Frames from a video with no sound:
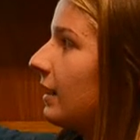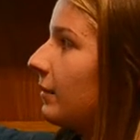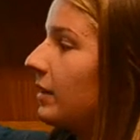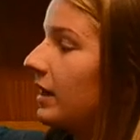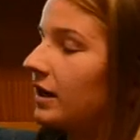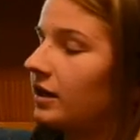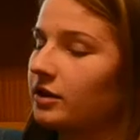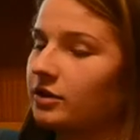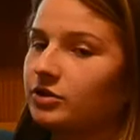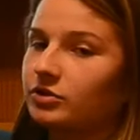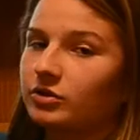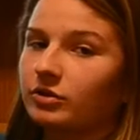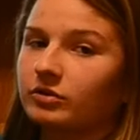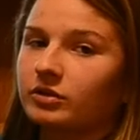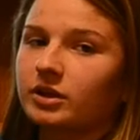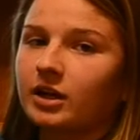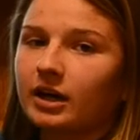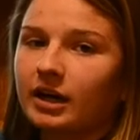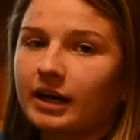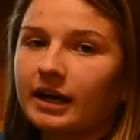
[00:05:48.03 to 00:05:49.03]
I made an extrude
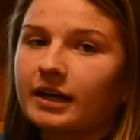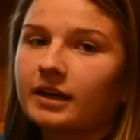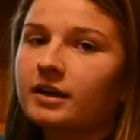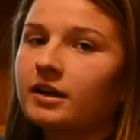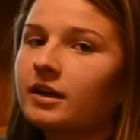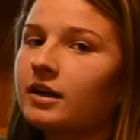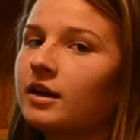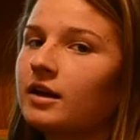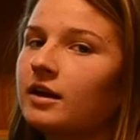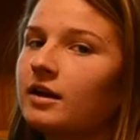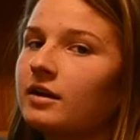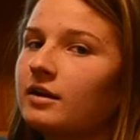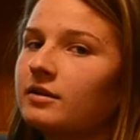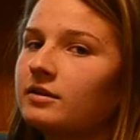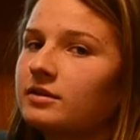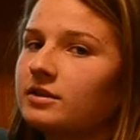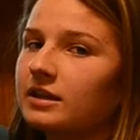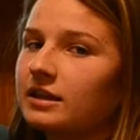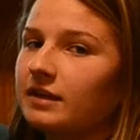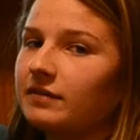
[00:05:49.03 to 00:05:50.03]
cut
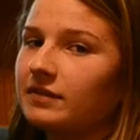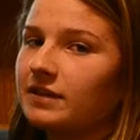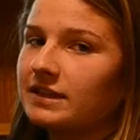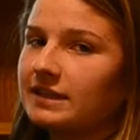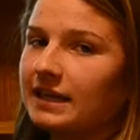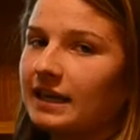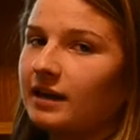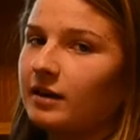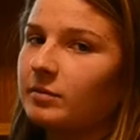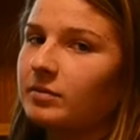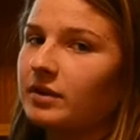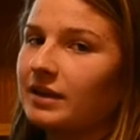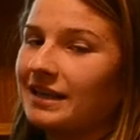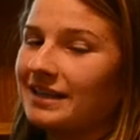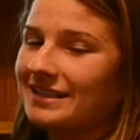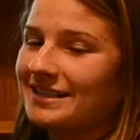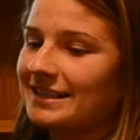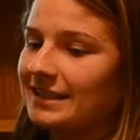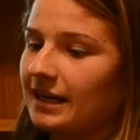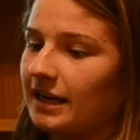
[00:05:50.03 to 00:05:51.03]
to give the depth
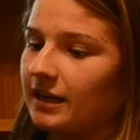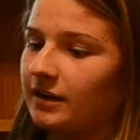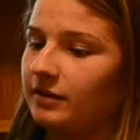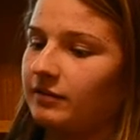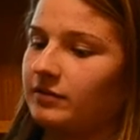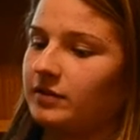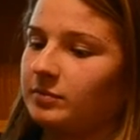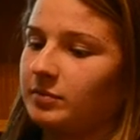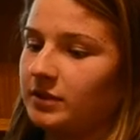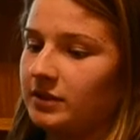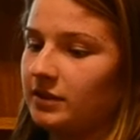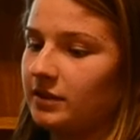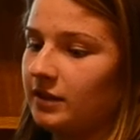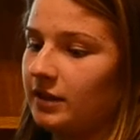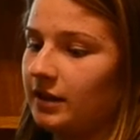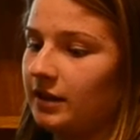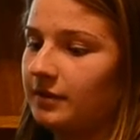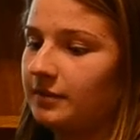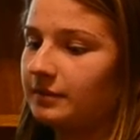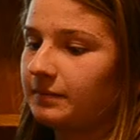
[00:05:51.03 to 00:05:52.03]
inside of the piston
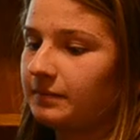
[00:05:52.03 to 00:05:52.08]
head.